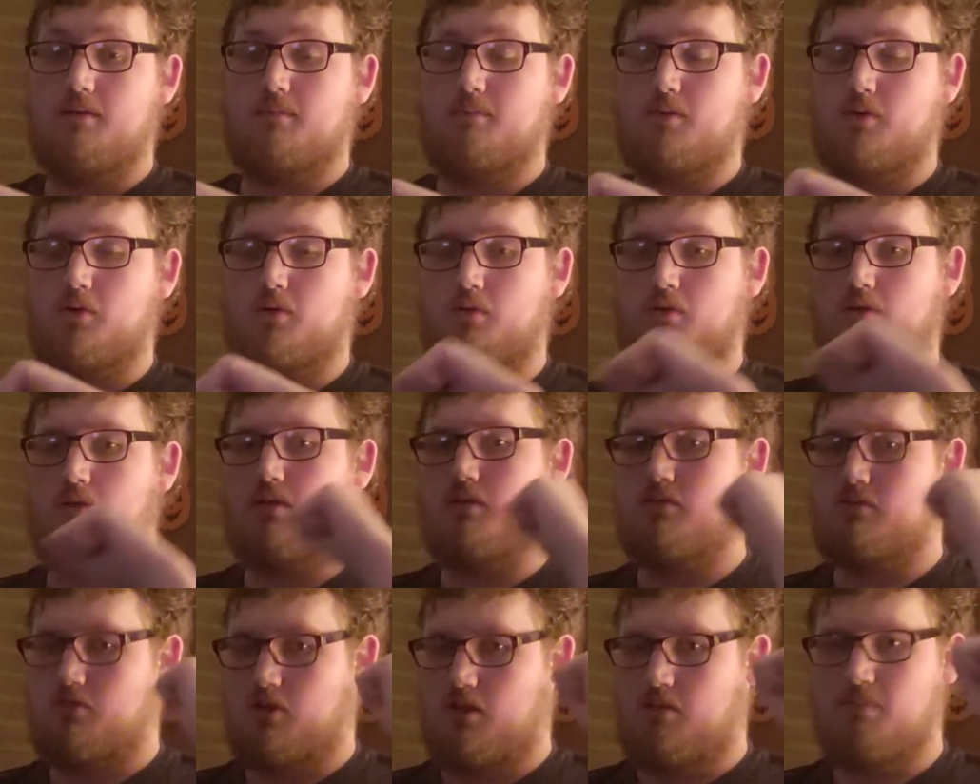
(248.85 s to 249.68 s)
But
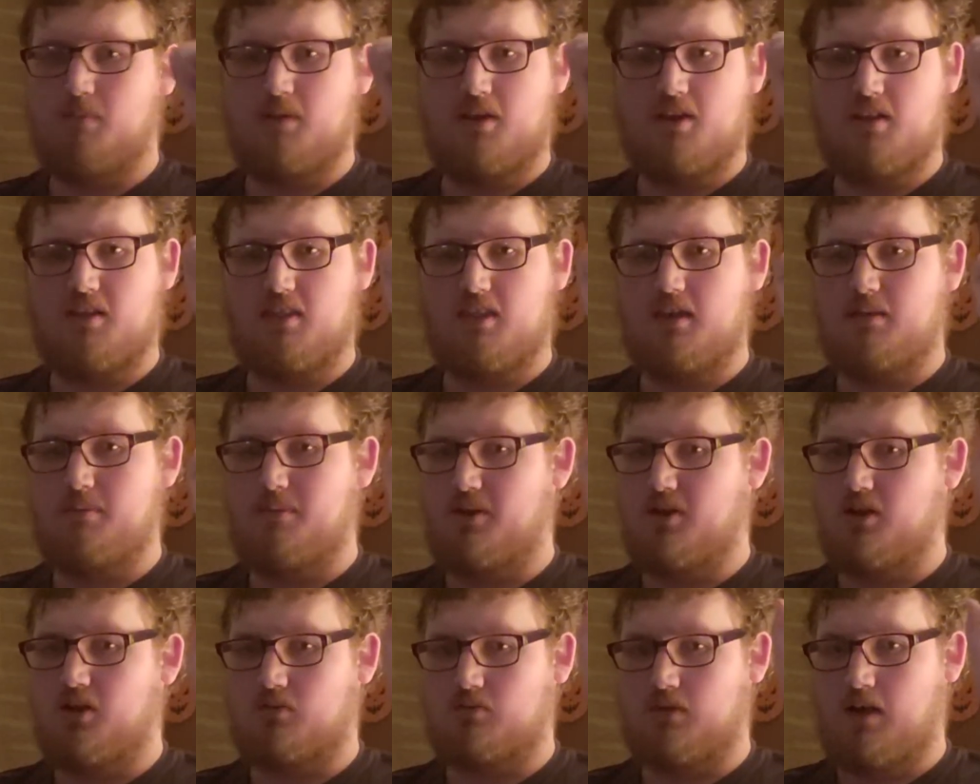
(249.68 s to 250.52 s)
just because they
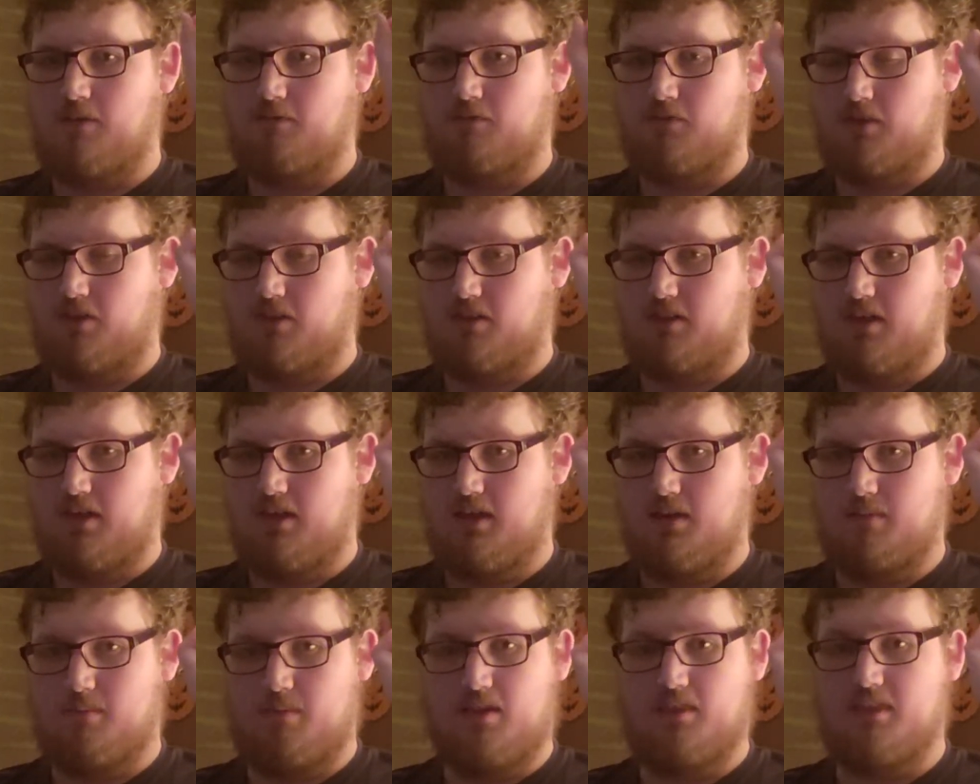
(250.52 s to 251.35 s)
put a reference to
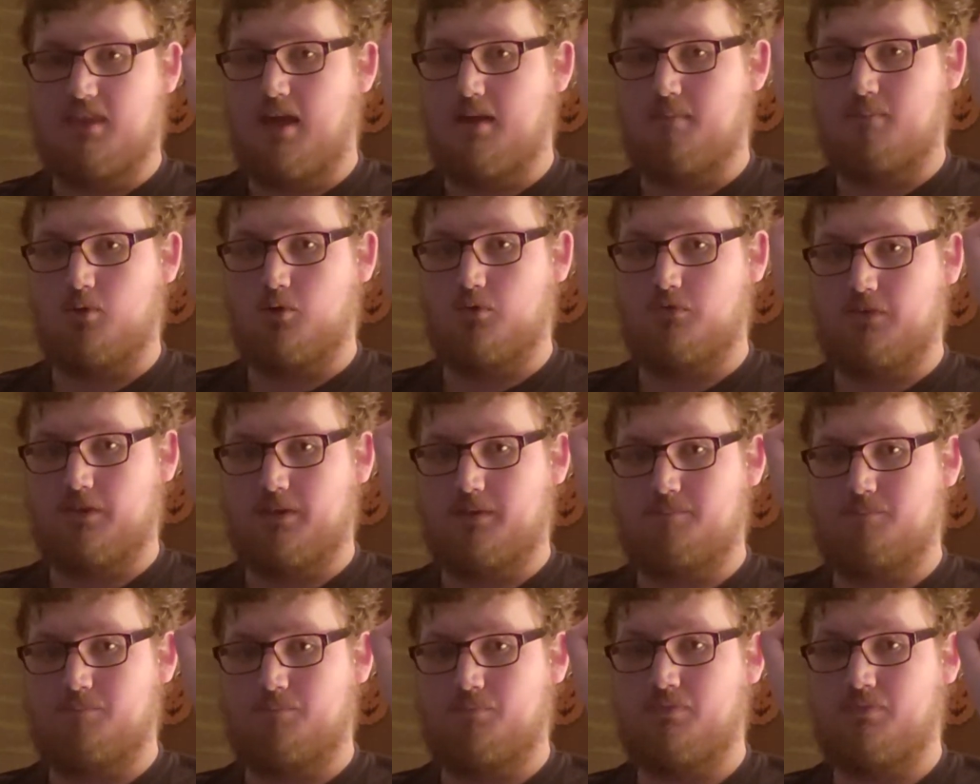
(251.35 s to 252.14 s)
him in that movie,